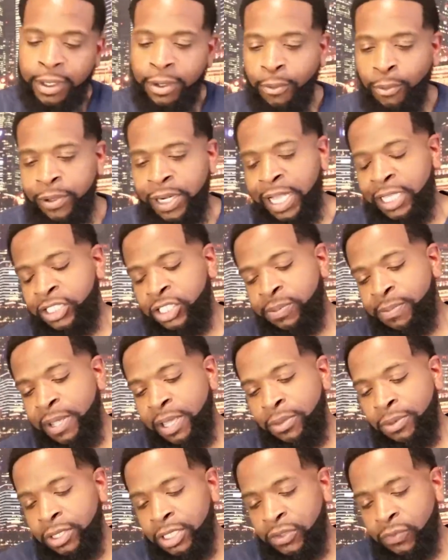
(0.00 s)
when I
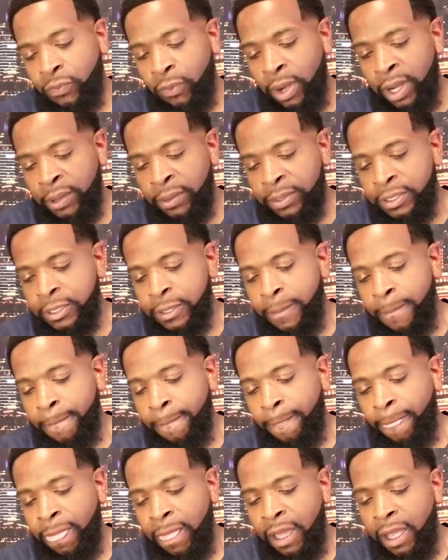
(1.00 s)
smell this fragrance,
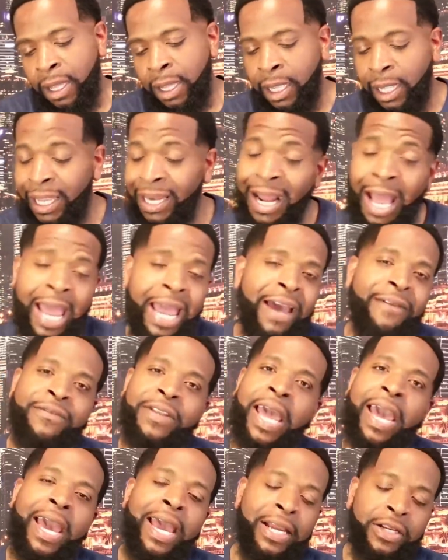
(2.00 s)
and I have
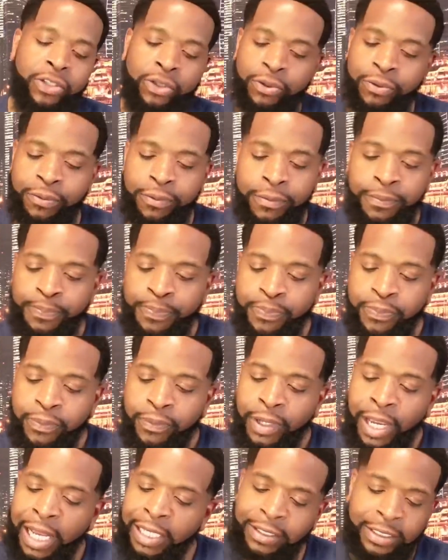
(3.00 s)
to ask you.
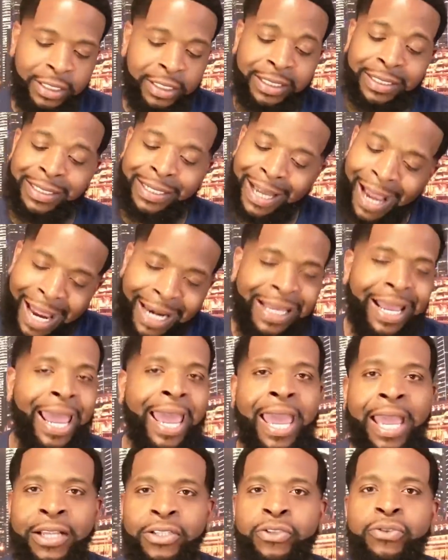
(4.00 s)
I just gotta
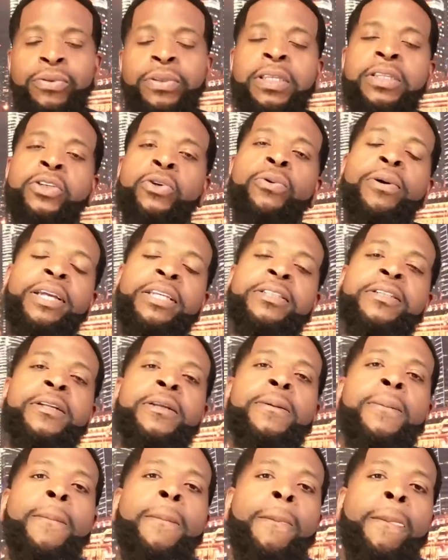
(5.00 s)
ask you this question:
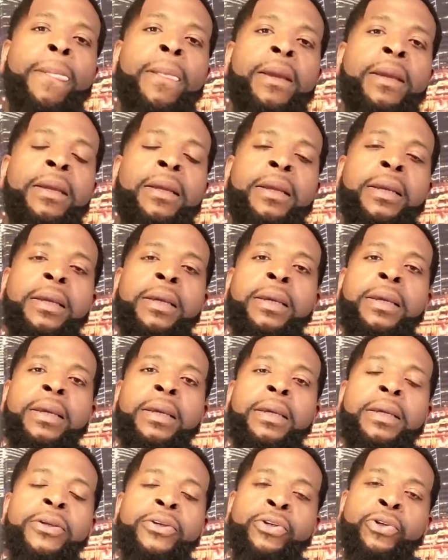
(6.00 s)

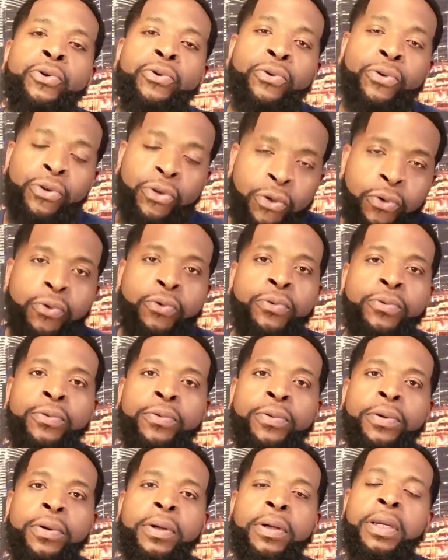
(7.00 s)
do you,
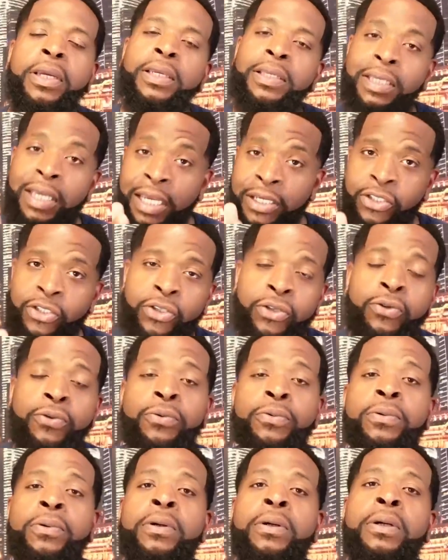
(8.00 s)
yes you,
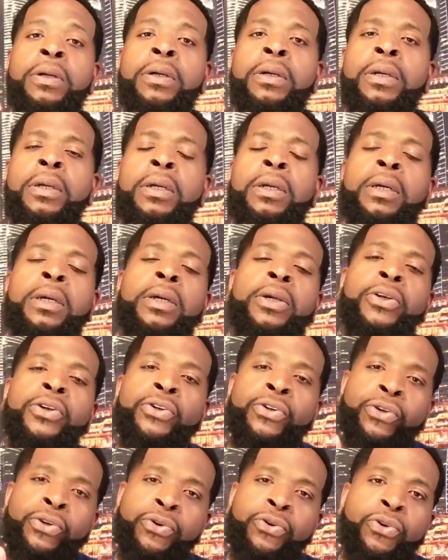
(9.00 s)

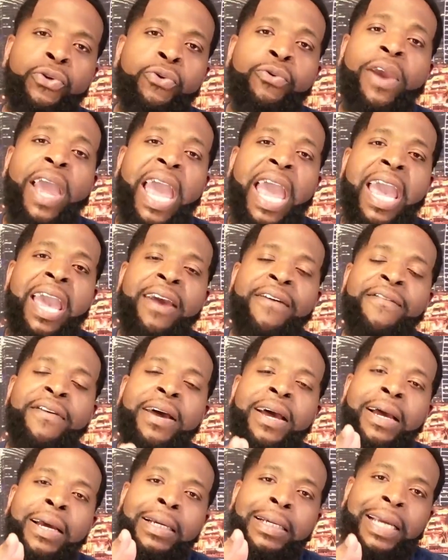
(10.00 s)
do you have
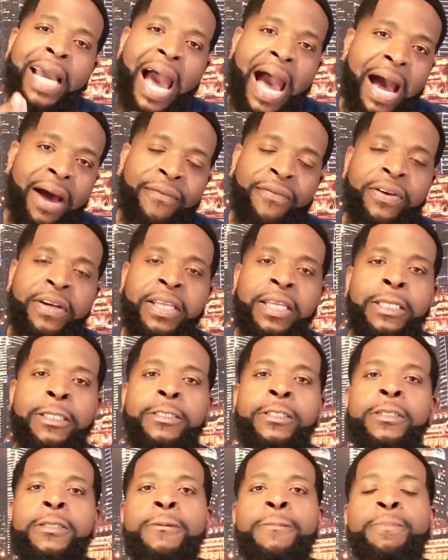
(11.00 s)

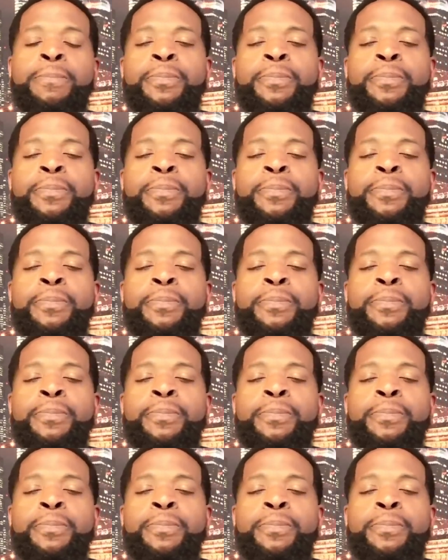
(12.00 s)
confidence?